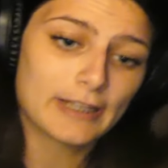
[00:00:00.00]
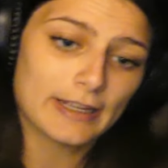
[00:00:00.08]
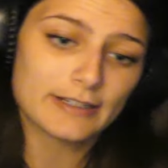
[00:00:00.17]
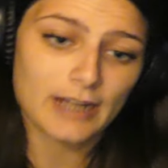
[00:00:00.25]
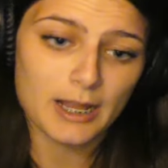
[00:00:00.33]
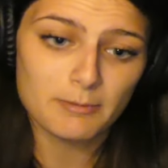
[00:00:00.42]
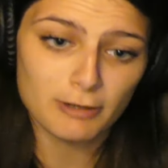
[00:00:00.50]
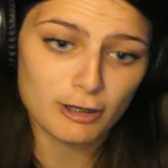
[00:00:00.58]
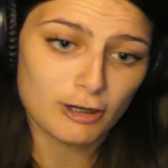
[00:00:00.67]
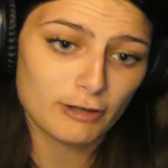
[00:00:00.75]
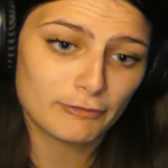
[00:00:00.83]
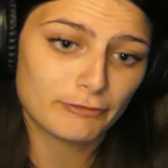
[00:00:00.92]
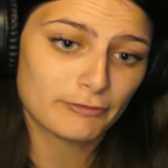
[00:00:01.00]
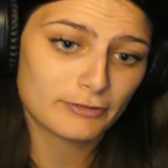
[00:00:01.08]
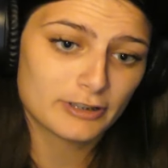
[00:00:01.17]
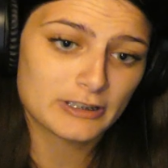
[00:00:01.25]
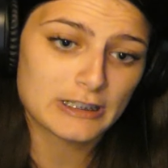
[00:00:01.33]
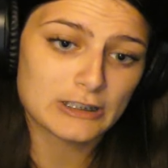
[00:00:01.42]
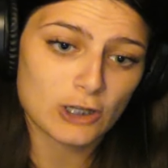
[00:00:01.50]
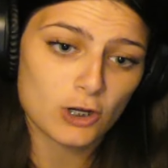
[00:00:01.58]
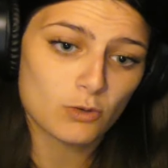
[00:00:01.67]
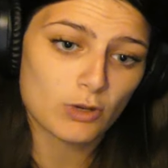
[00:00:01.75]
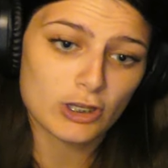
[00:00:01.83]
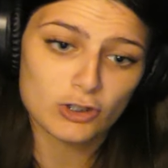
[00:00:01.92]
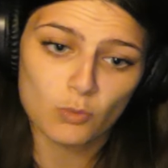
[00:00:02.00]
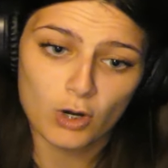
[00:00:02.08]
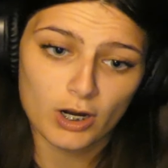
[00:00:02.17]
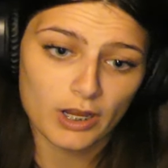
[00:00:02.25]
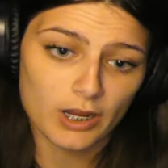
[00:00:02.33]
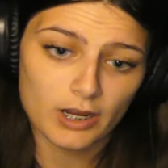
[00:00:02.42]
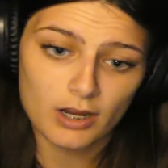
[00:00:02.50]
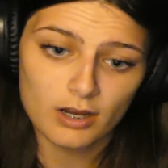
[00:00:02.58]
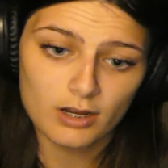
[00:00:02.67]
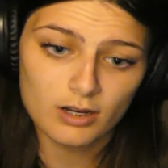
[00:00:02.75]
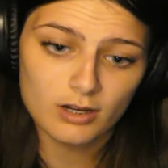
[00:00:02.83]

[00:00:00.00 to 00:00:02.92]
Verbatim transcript: get time off since he's always working.